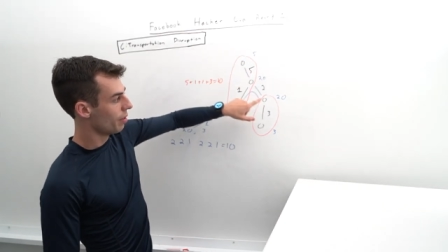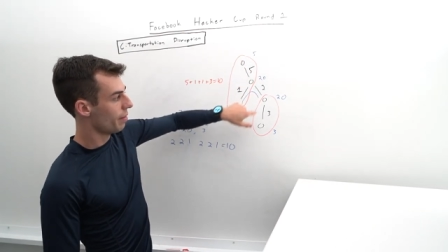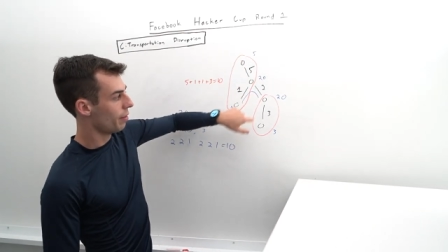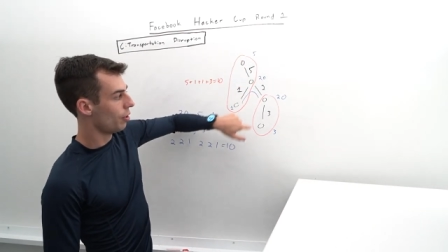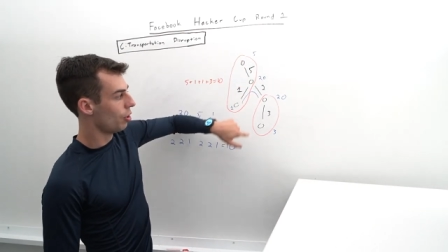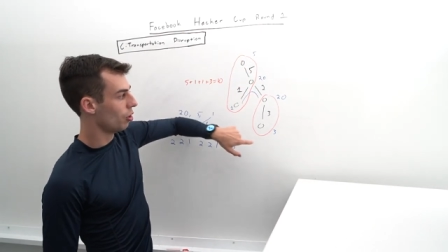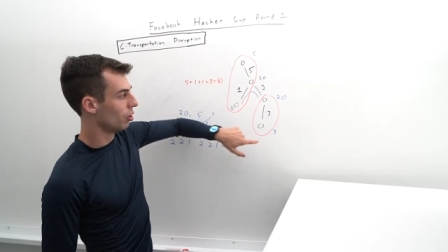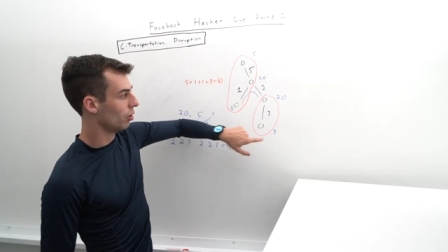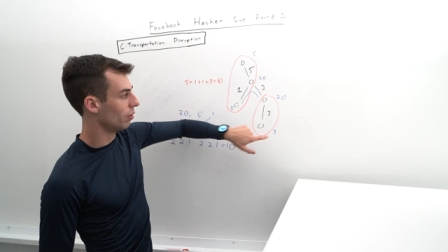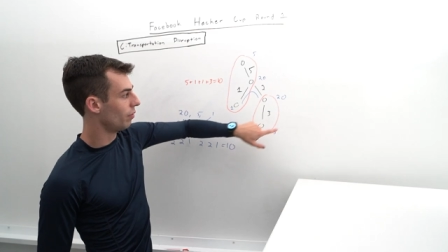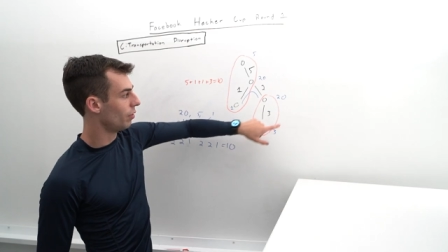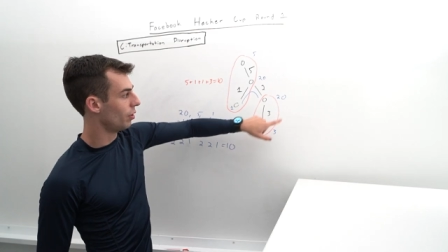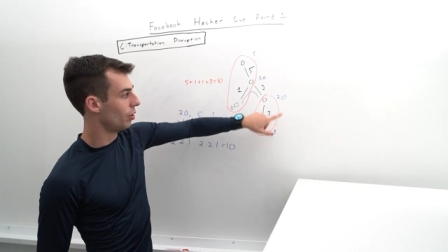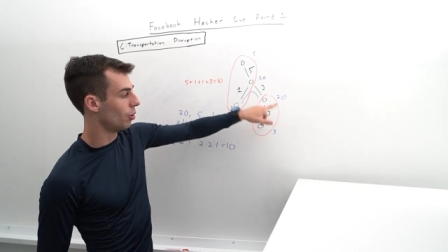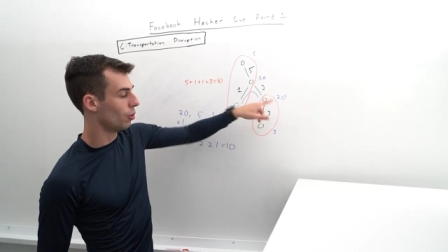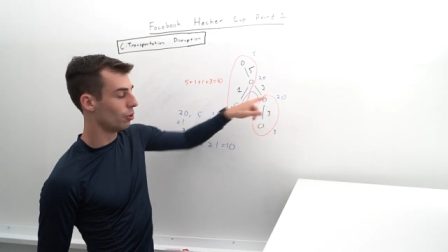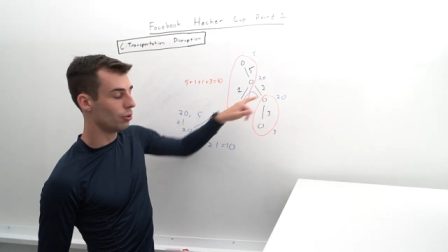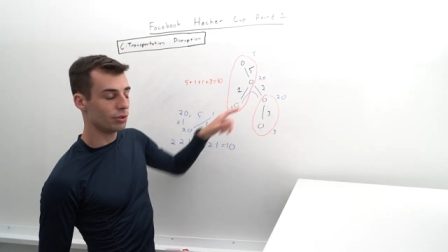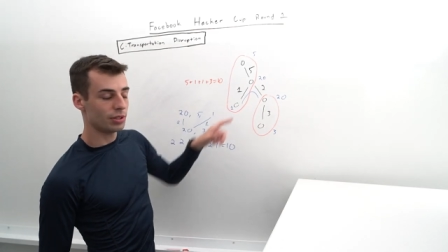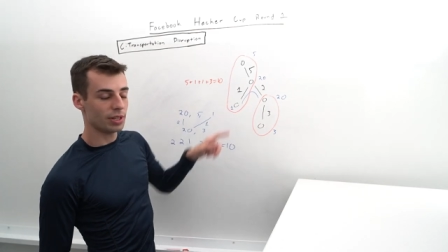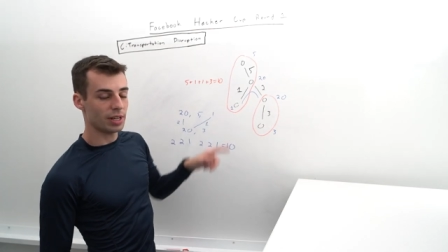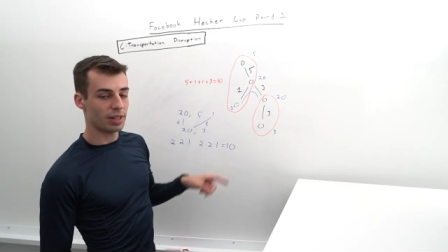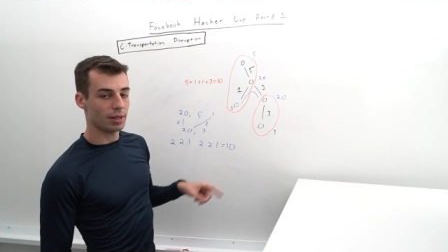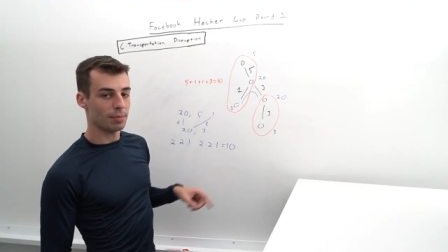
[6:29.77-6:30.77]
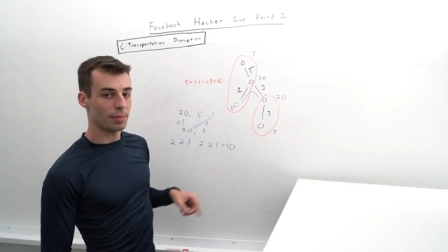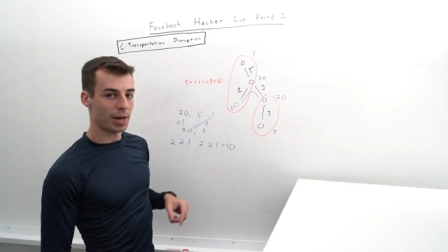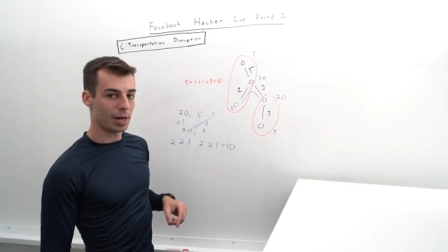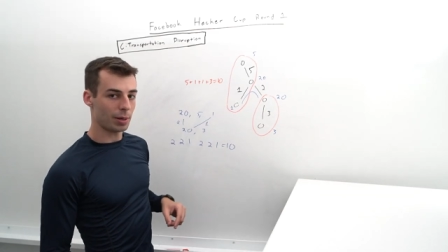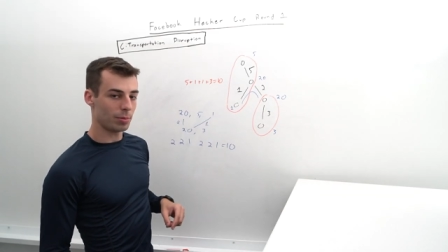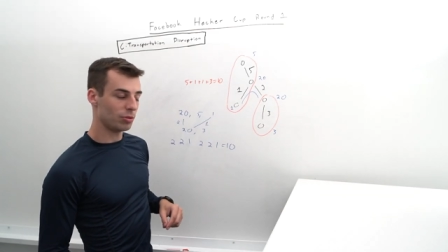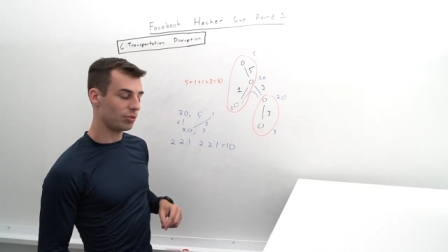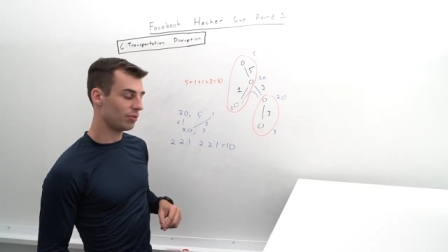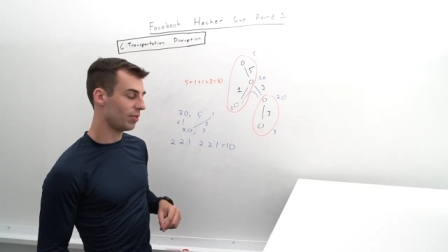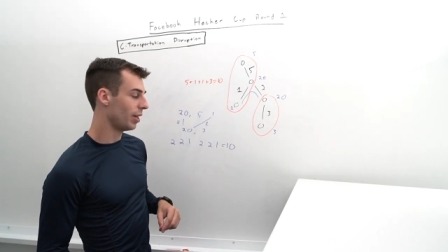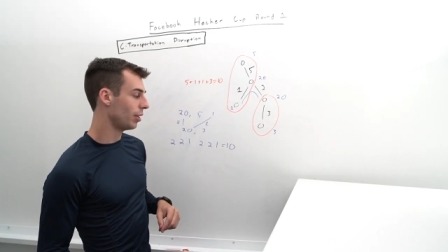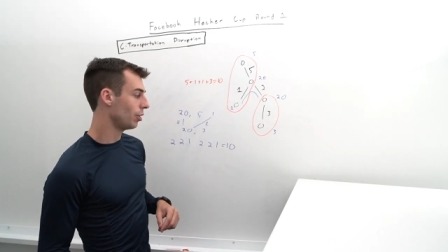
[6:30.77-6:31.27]
and then all of the nodes on the
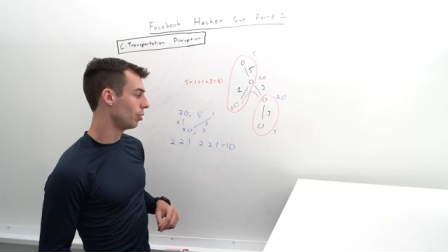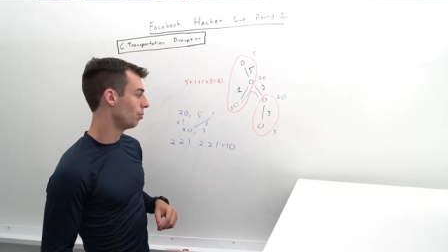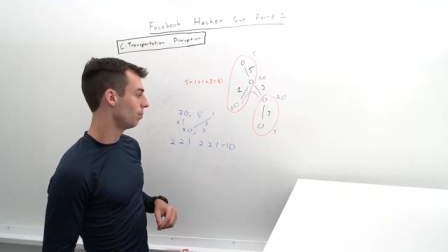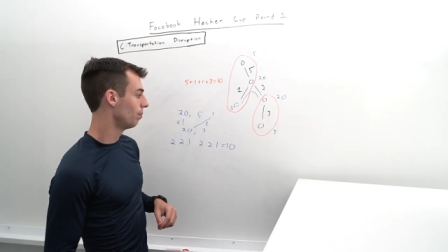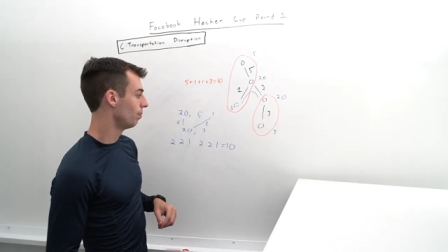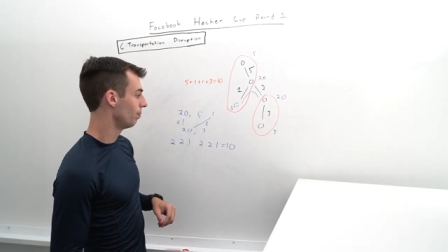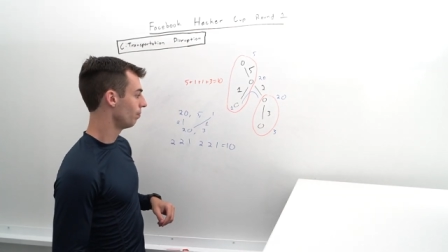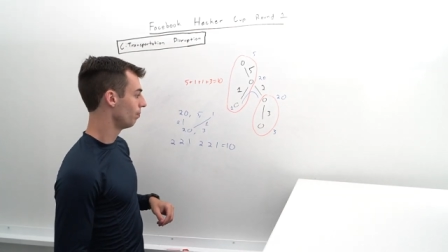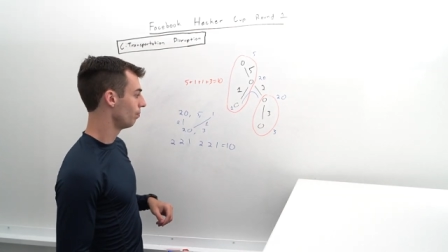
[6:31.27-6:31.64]
bottom's value?